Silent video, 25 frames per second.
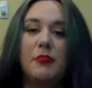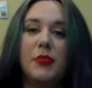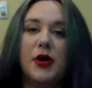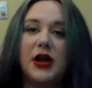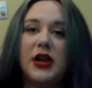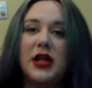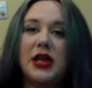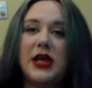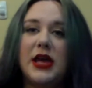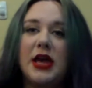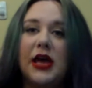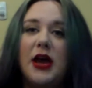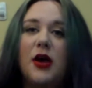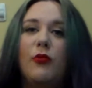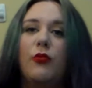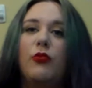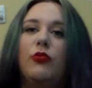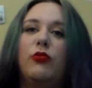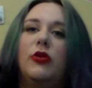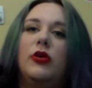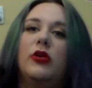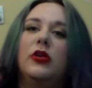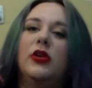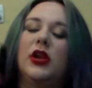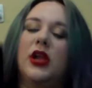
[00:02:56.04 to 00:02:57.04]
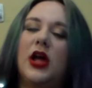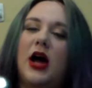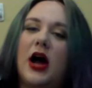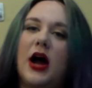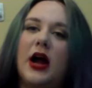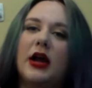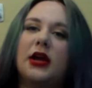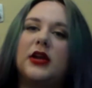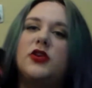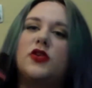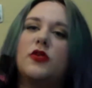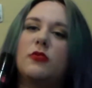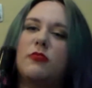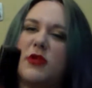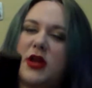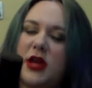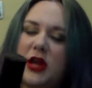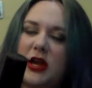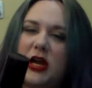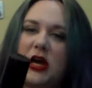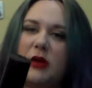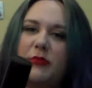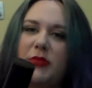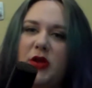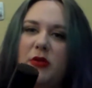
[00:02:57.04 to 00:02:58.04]
but it will lock your
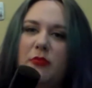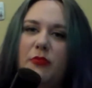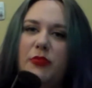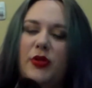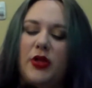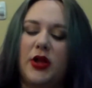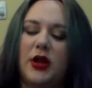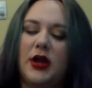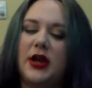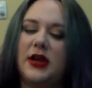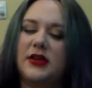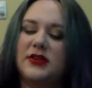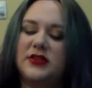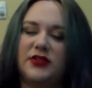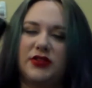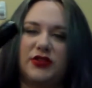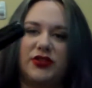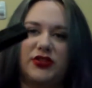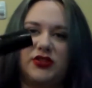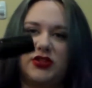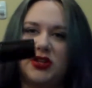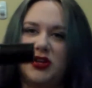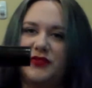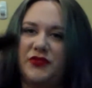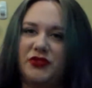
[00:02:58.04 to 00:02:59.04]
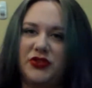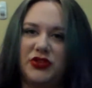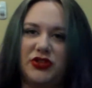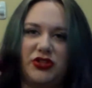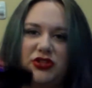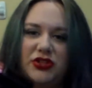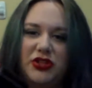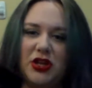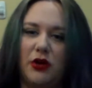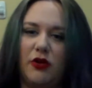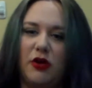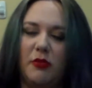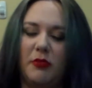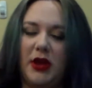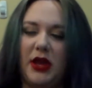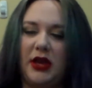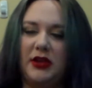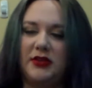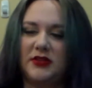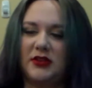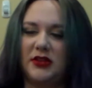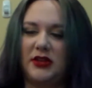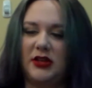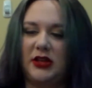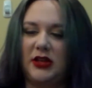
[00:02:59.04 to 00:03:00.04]
makeup in place. This stuff is so
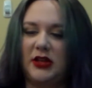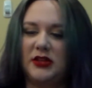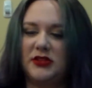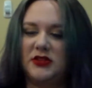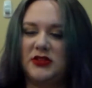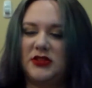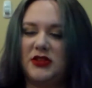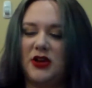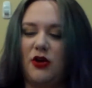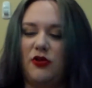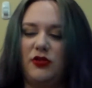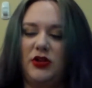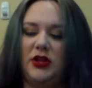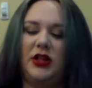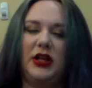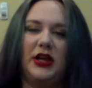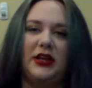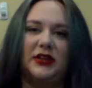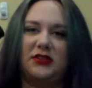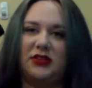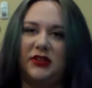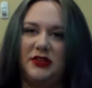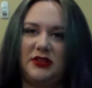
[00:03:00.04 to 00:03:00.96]
amazing. It's only like